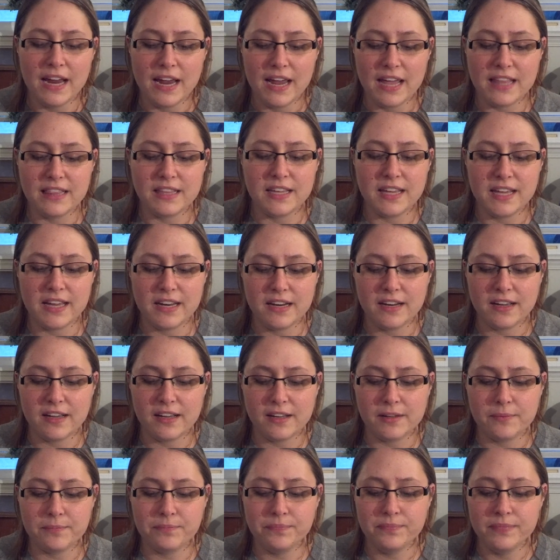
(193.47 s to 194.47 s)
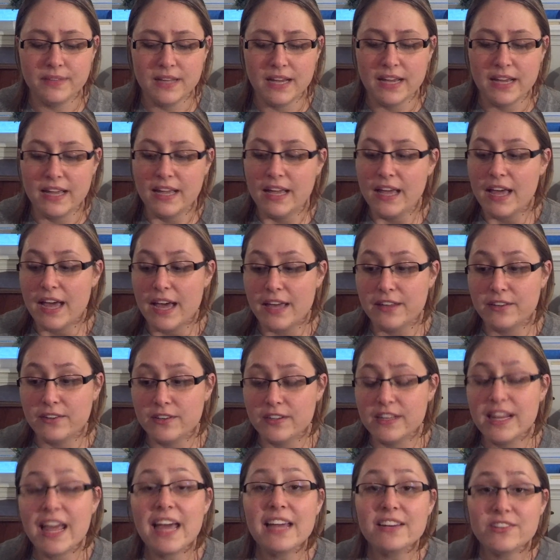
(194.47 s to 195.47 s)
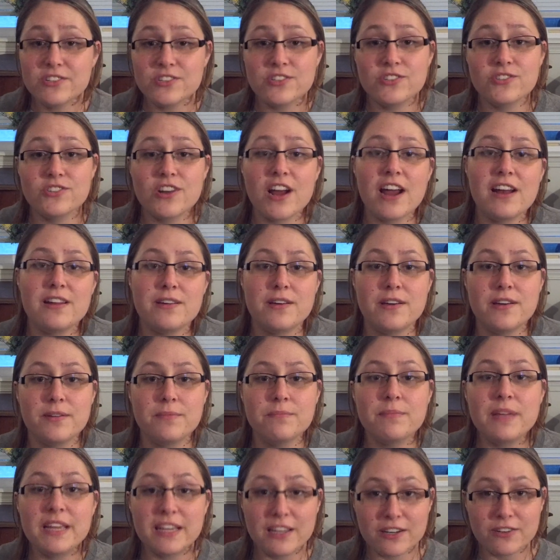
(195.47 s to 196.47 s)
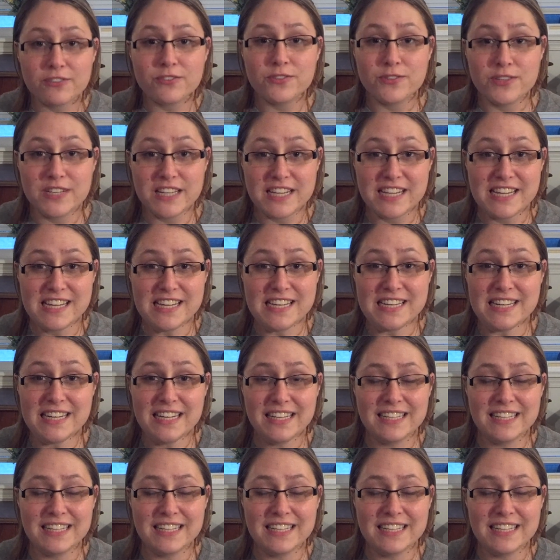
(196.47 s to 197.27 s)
And then other than that, just try to make it a routine.